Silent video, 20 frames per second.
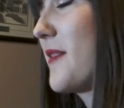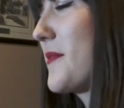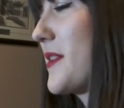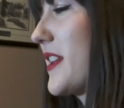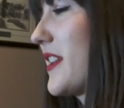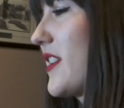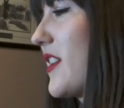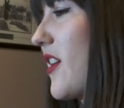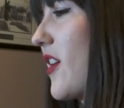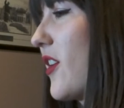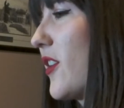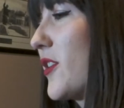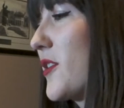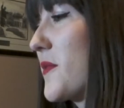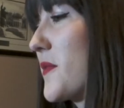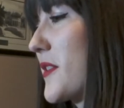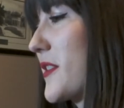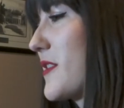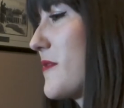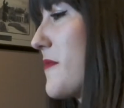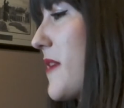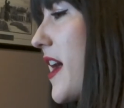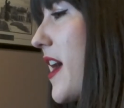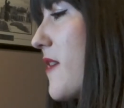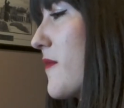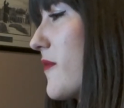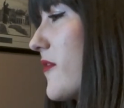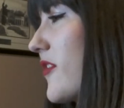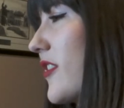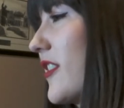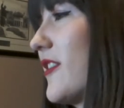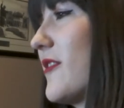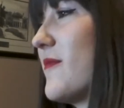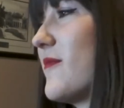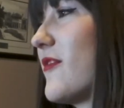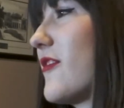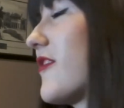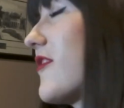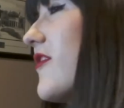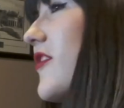mean, all over the map,
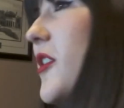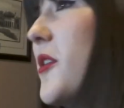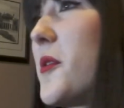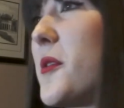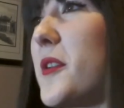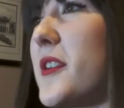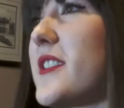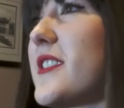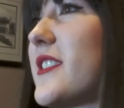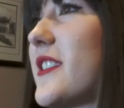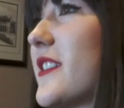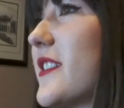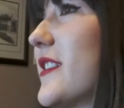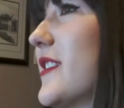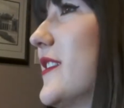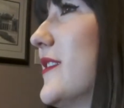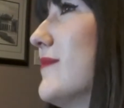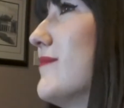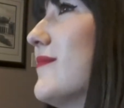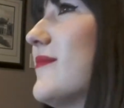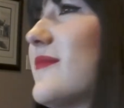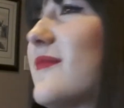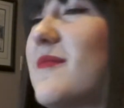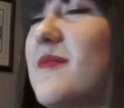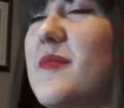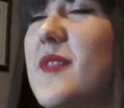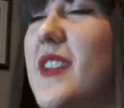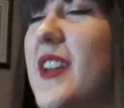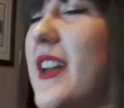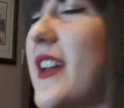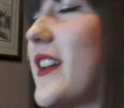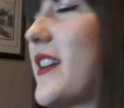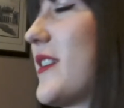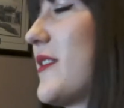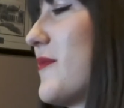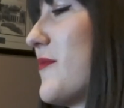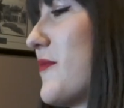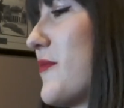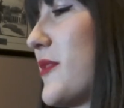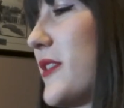from folk to
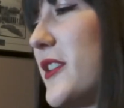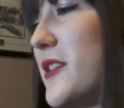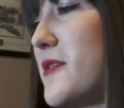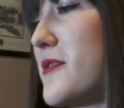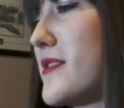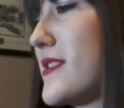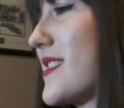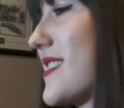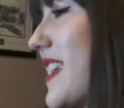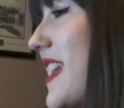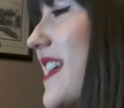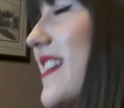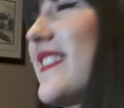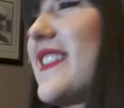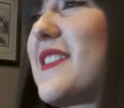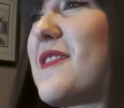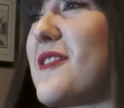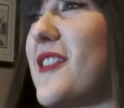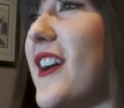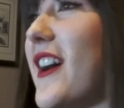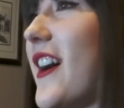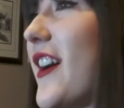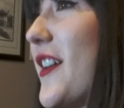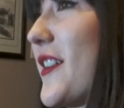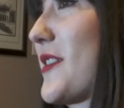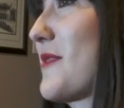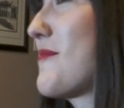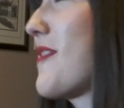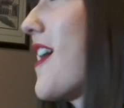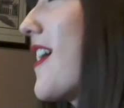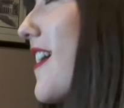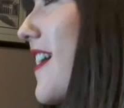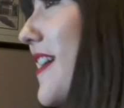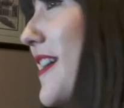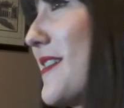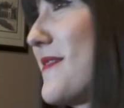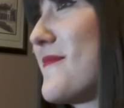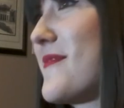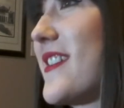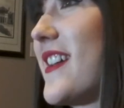blues, indie rock,
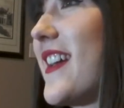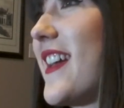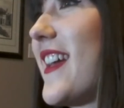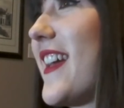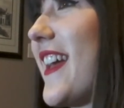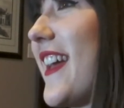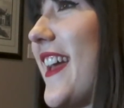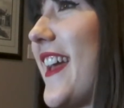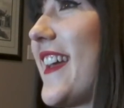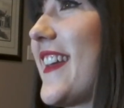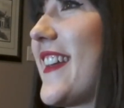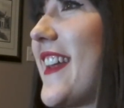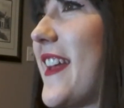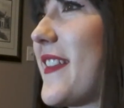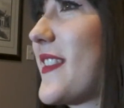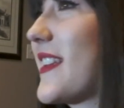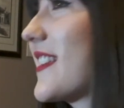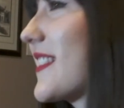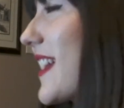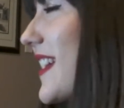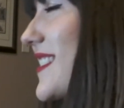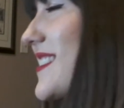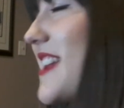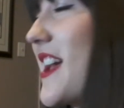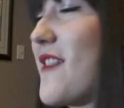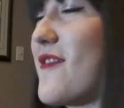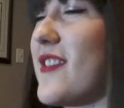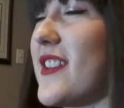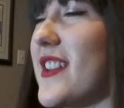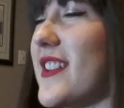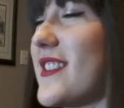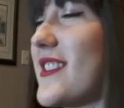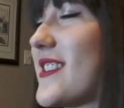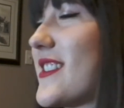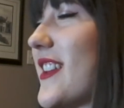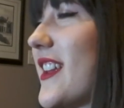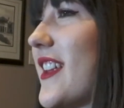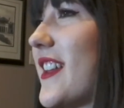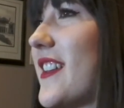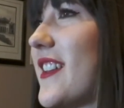pop, and I think that's evident
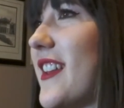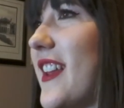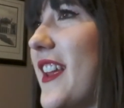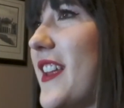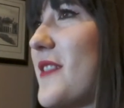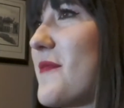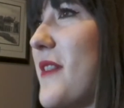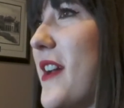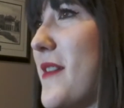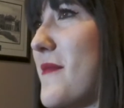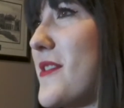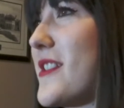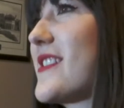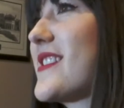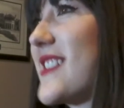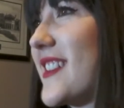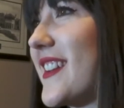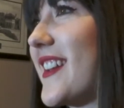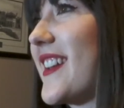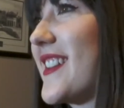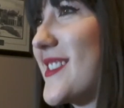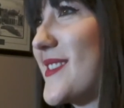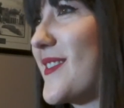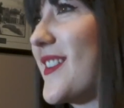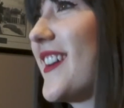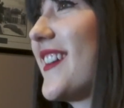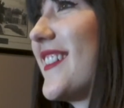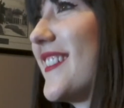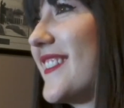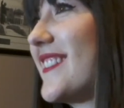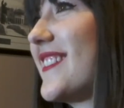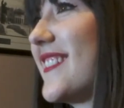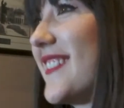in my music as well.